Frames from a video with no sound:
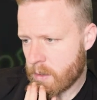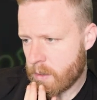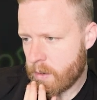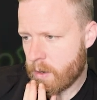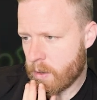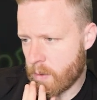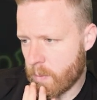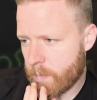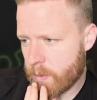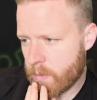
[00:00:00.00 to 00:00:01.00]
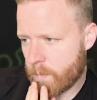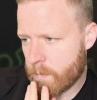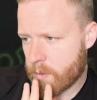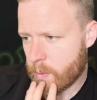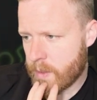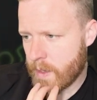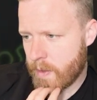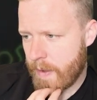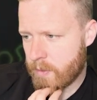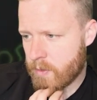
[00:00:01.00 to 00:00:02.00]
No. So I guess I
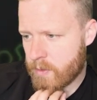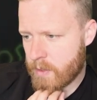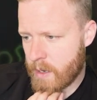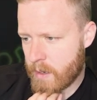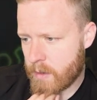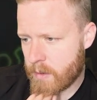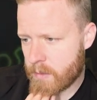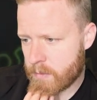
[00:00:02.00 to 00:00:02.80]
have to just take...